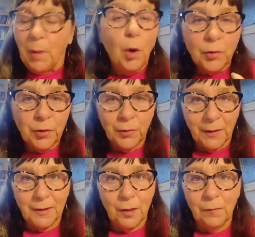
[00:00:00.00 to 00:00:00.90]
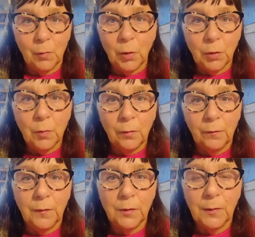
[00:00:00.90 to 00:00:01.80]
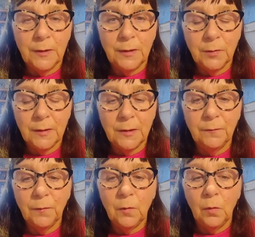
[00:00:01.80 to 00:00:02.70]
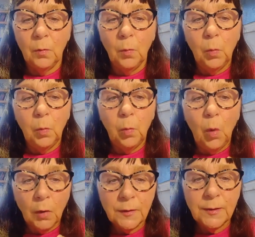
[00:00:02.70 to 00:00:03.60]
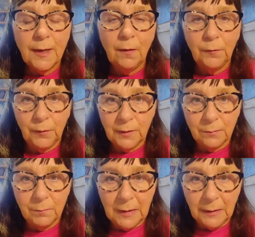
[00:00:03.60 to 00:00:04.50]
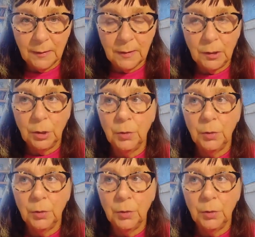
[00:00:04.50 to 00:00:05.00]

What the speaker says: ponderings over what you want for 2024. What does health freedom mean to